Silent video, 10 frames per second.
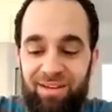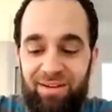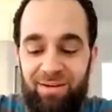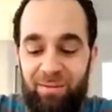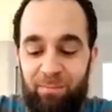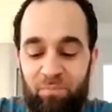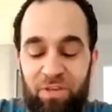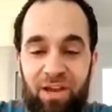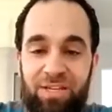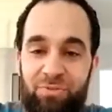Um,
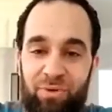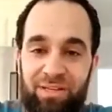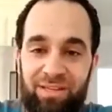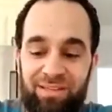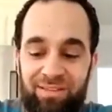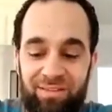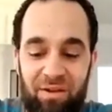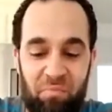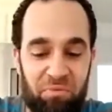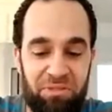the guys running the
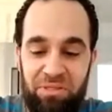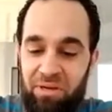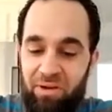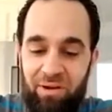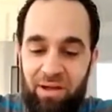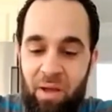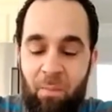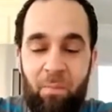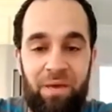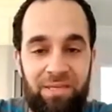company,
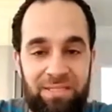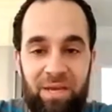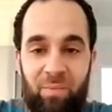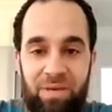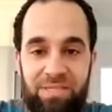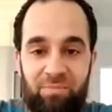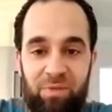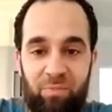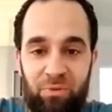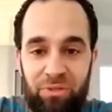amazing, amazing
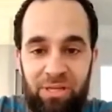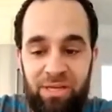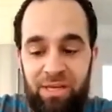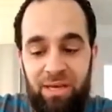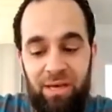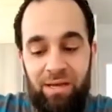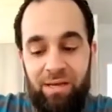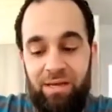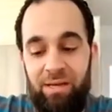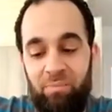people.
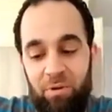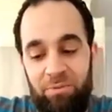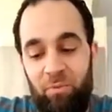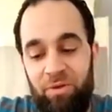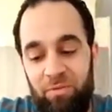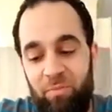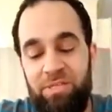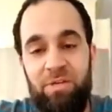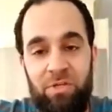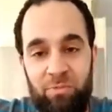Uh, probably one of the
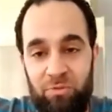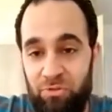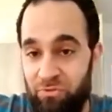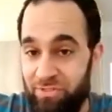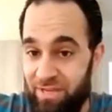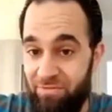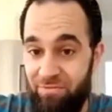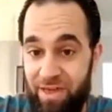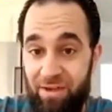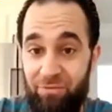best customer service
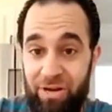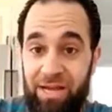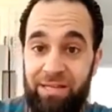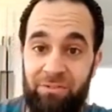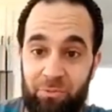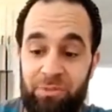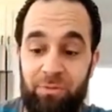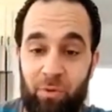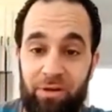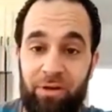I've ever had, to be
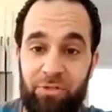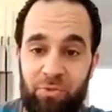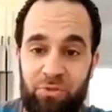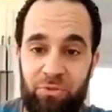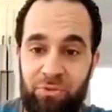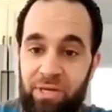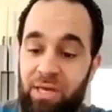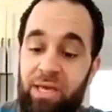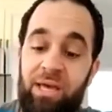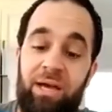quite honest with you.
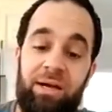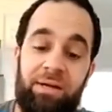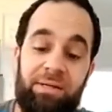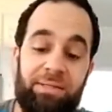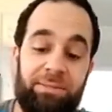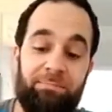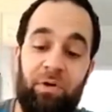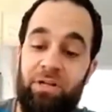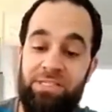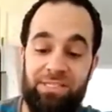
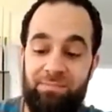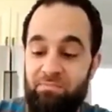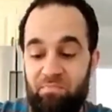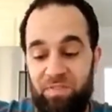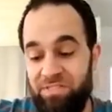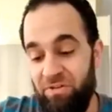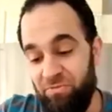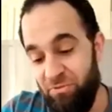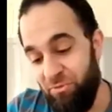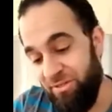Um, honestly, this
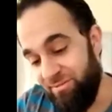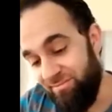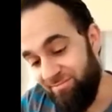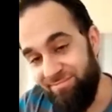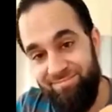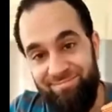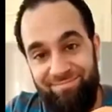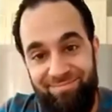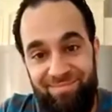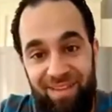stuff is great.
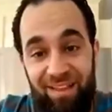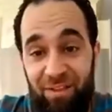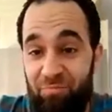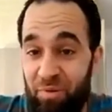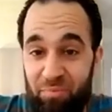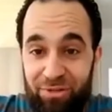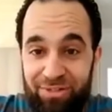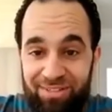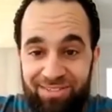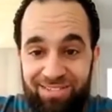I love my
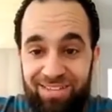beard.